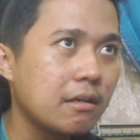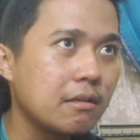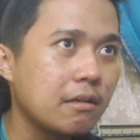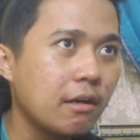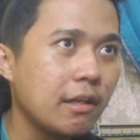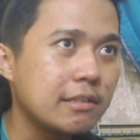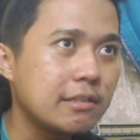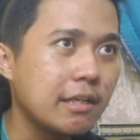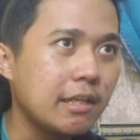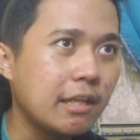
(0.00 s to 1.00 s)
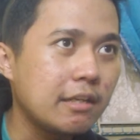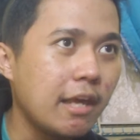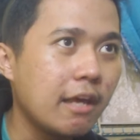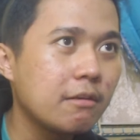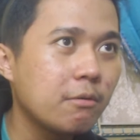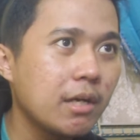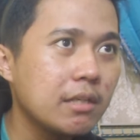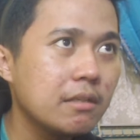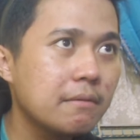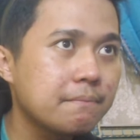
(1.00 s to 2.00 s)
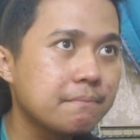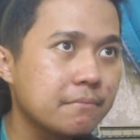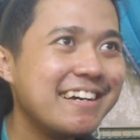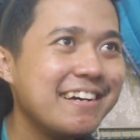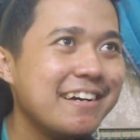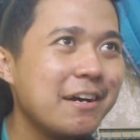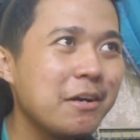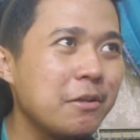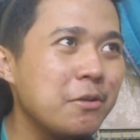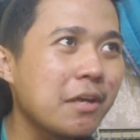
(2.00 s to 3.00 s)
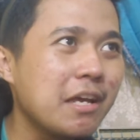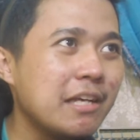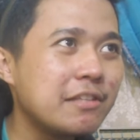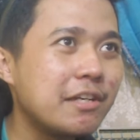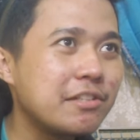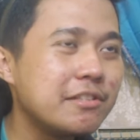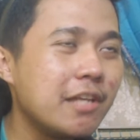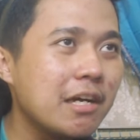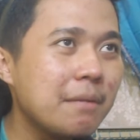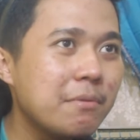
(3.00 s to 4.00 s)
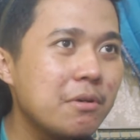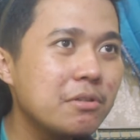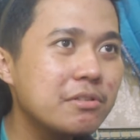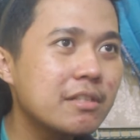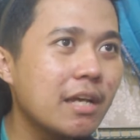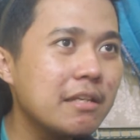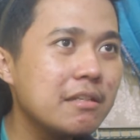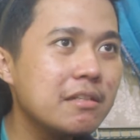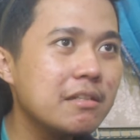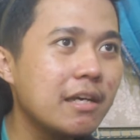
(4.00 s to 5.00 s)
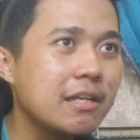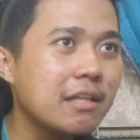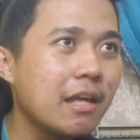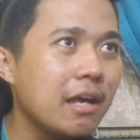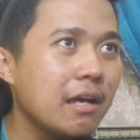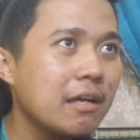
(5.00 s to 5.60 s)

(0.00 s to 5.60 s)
let's say at the end one. Oh, look, there's Dakapo, Schneider, and yeah.